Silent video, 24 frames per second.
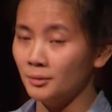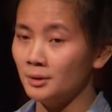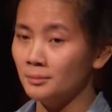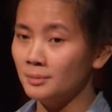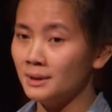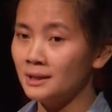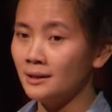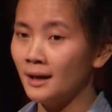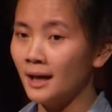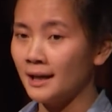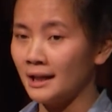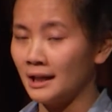wouldn't be
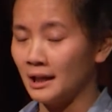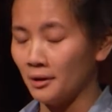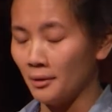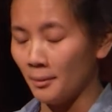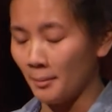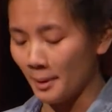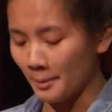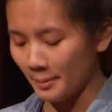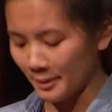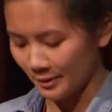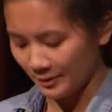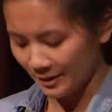talking to
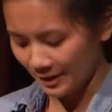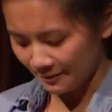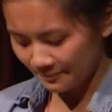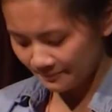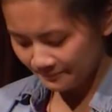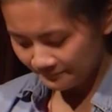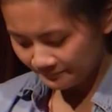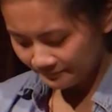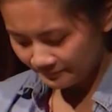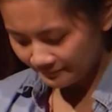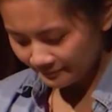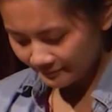him about it.
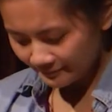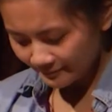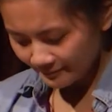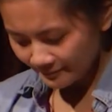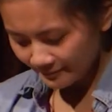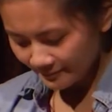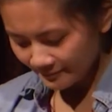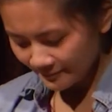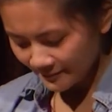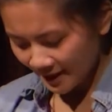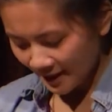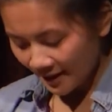
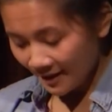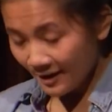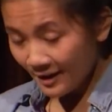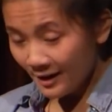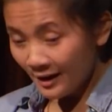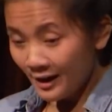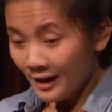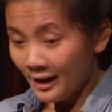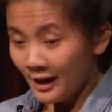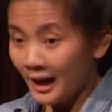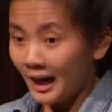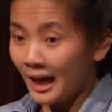
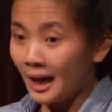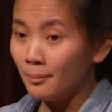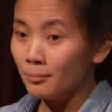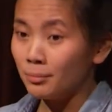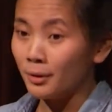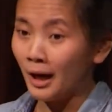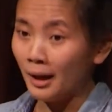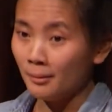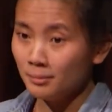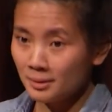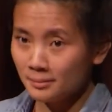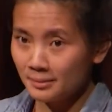I'm
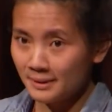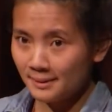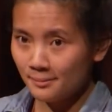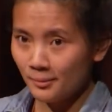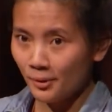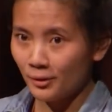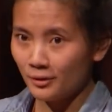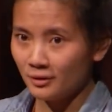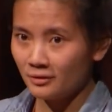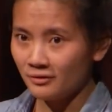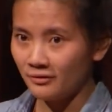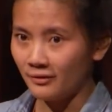probably
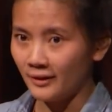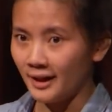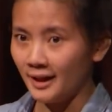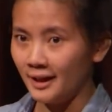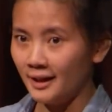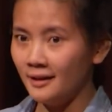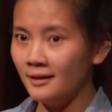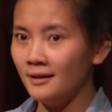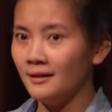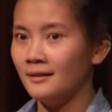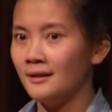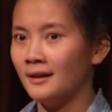more
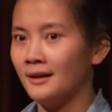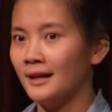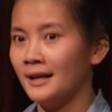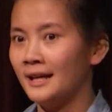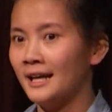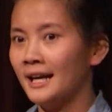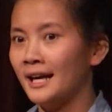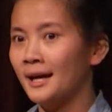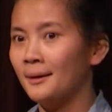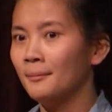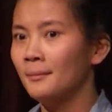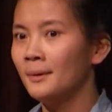afraid than I
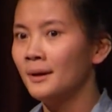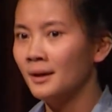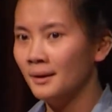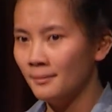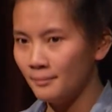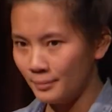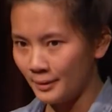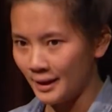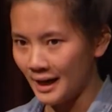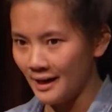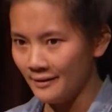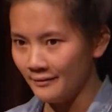am
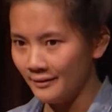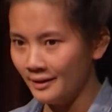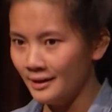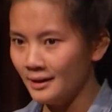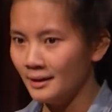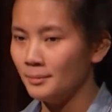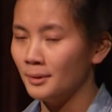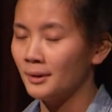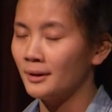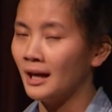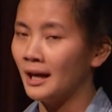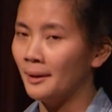private
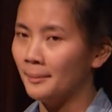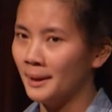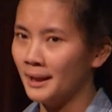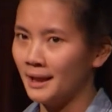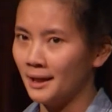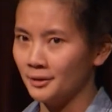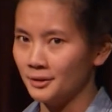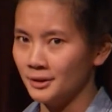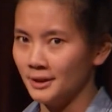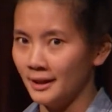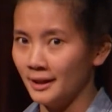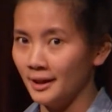about coming
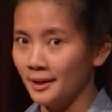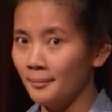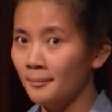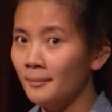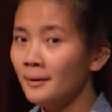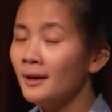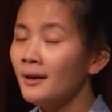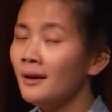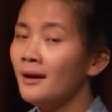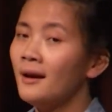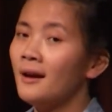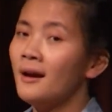out to him,
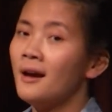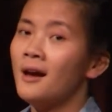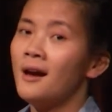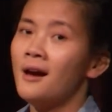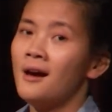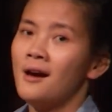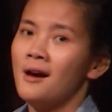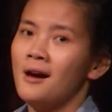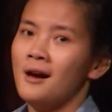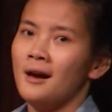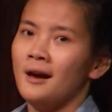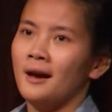
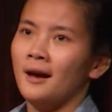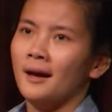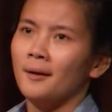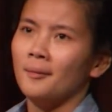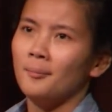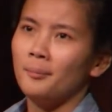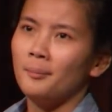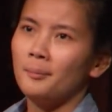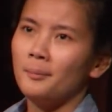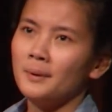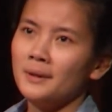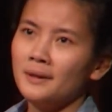
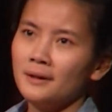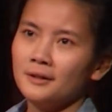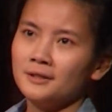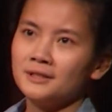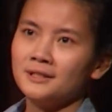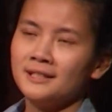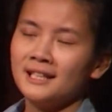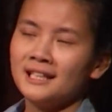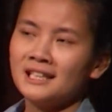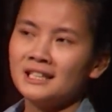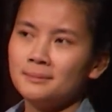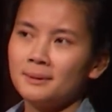but there's
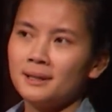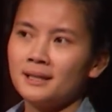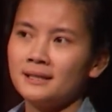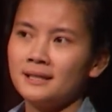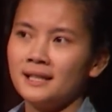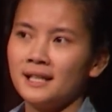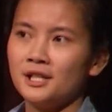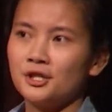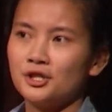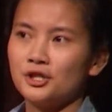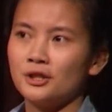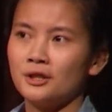an
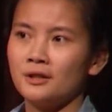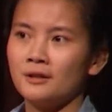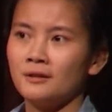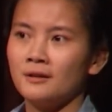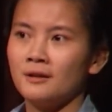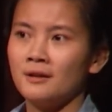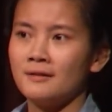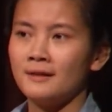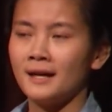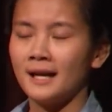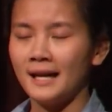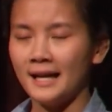
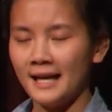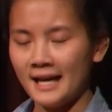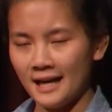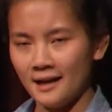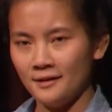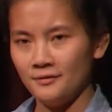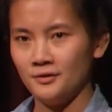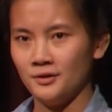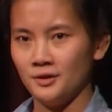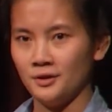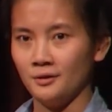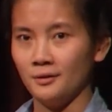expectation that I
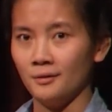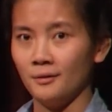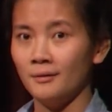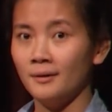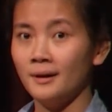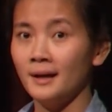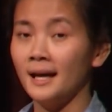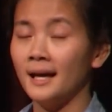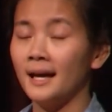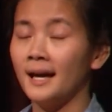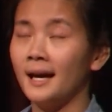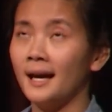have to,
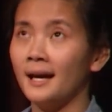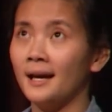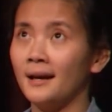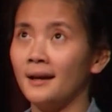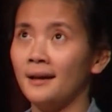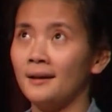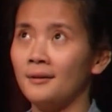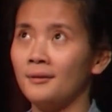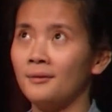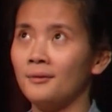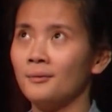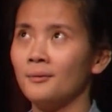
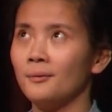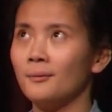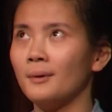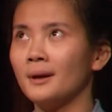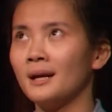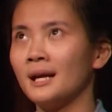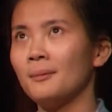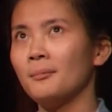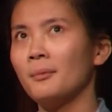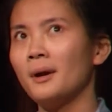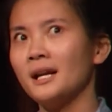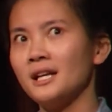and
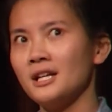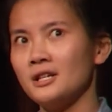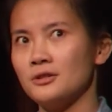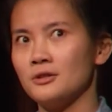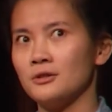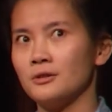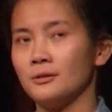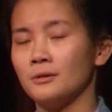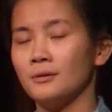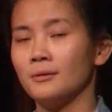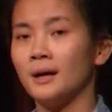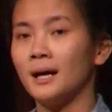when I'm ready
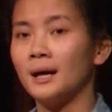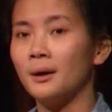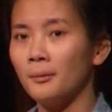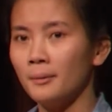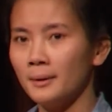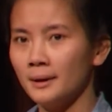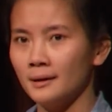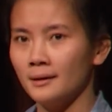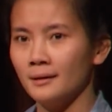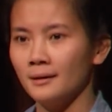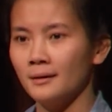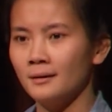to, I
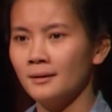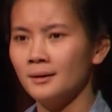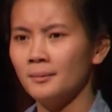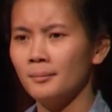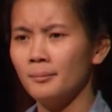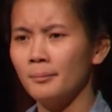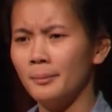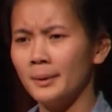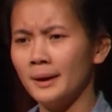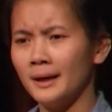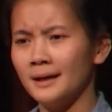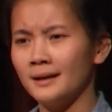will.
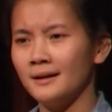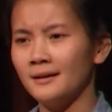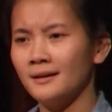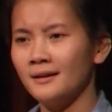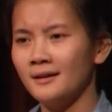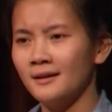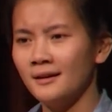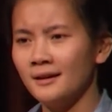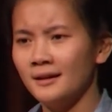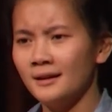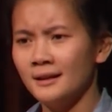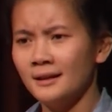
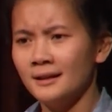But